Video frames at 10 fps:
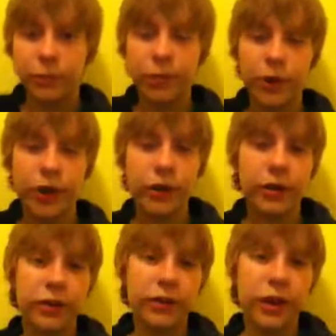but
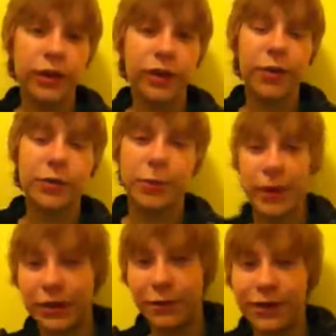I thought it was a
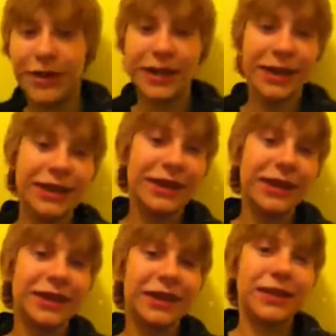big difference.
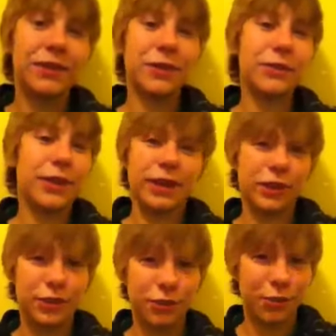So everything
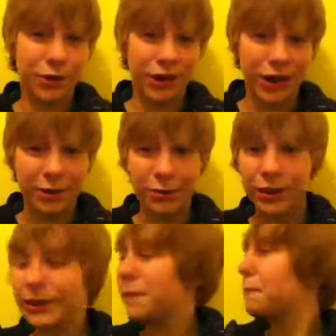just grew overnight, but